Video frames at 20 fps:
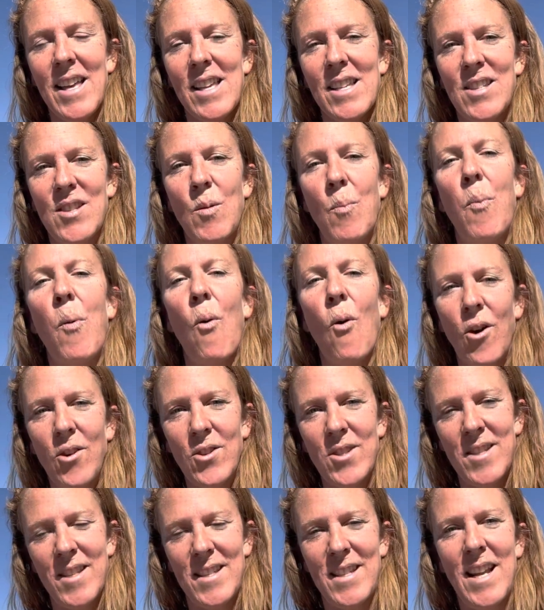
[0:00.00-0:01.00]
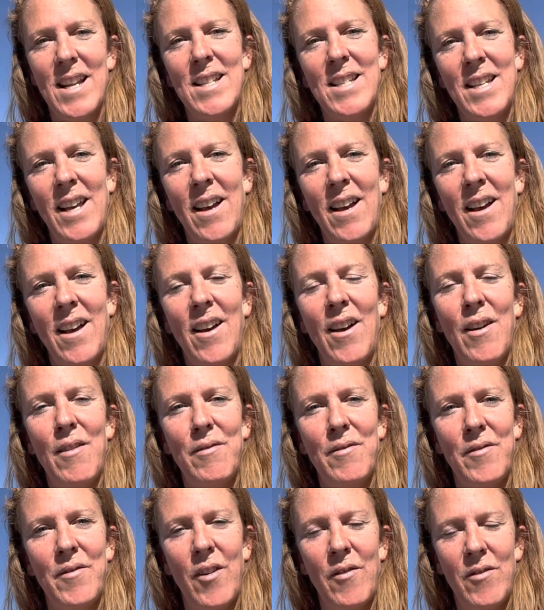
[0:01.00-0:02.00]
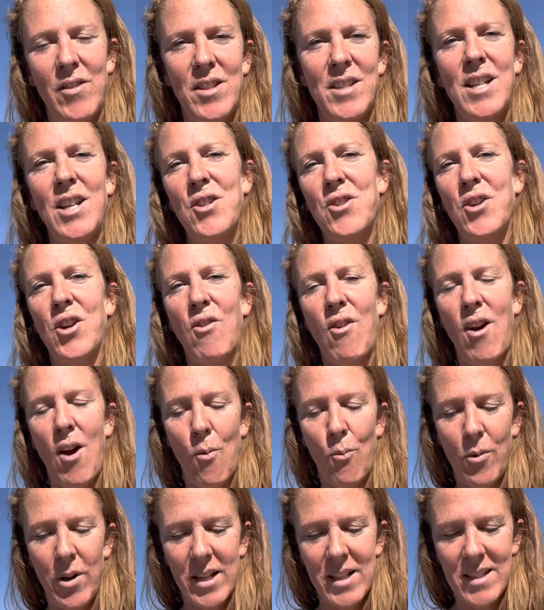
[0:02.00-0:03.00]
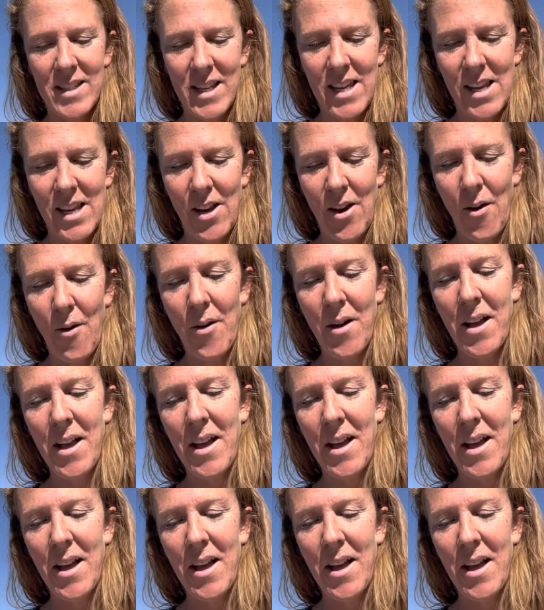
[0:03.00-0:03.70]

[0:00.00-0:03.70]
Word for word: supports this idea of, of the teaching around what is the ego.